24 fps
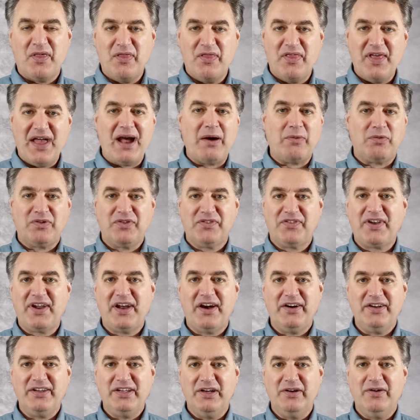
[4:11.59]
That will
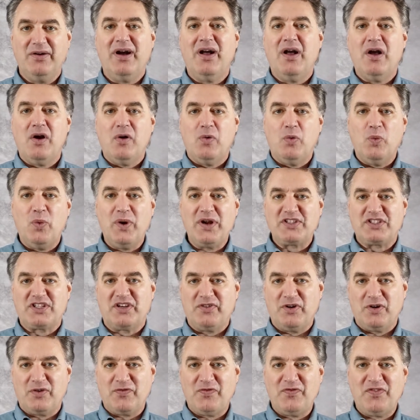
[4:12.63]
tell you which
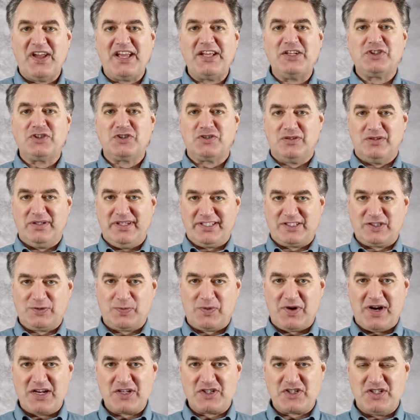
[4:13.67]
of your facial
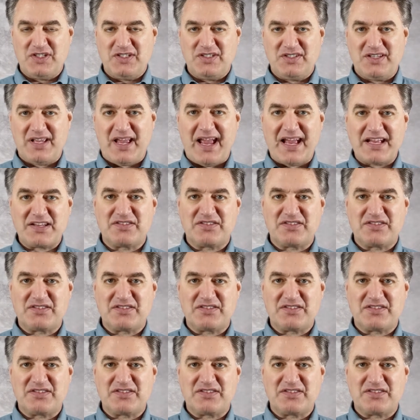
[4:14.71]
expressions